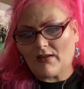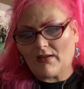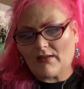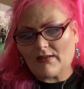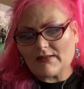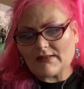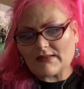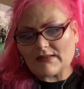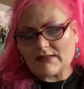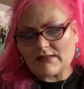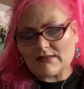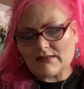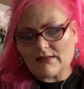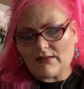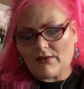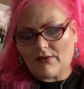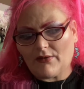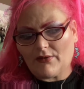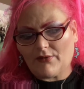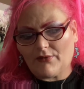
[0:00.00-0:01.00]

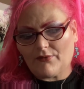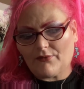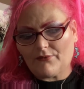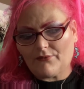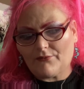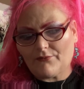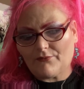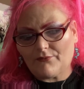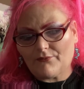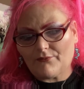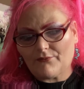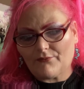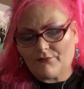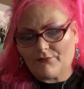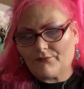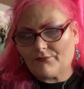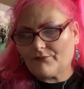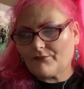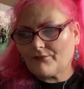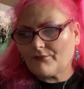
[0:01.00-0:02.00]
So
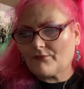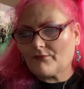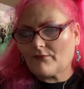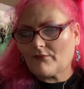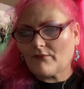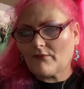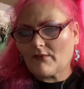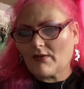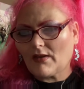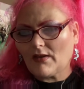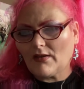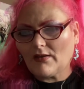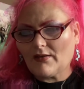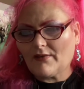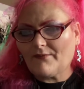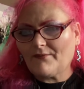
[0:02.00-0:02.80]
the